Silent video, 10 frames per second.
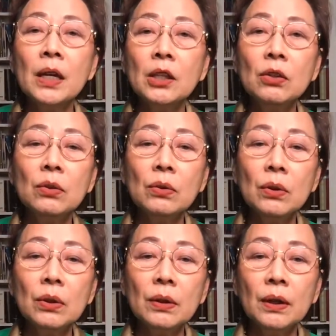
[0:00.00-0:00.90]
You
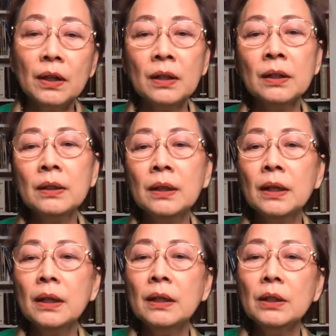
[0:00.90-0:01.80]

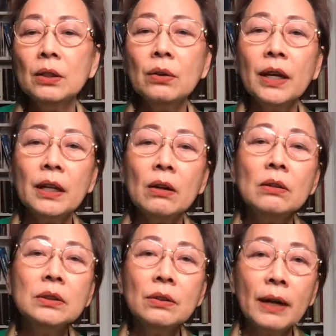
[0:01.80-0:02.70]
you can
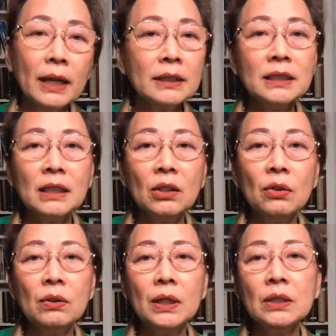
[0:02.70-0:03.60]
also ask
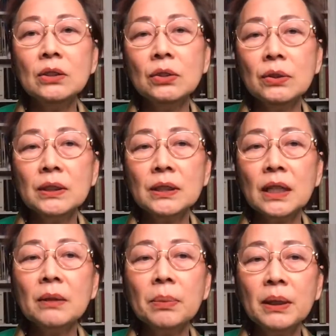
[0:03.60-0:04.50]
your insurance
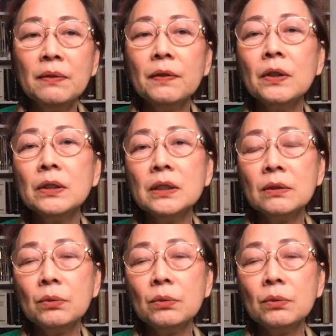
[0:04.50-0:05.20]
company first.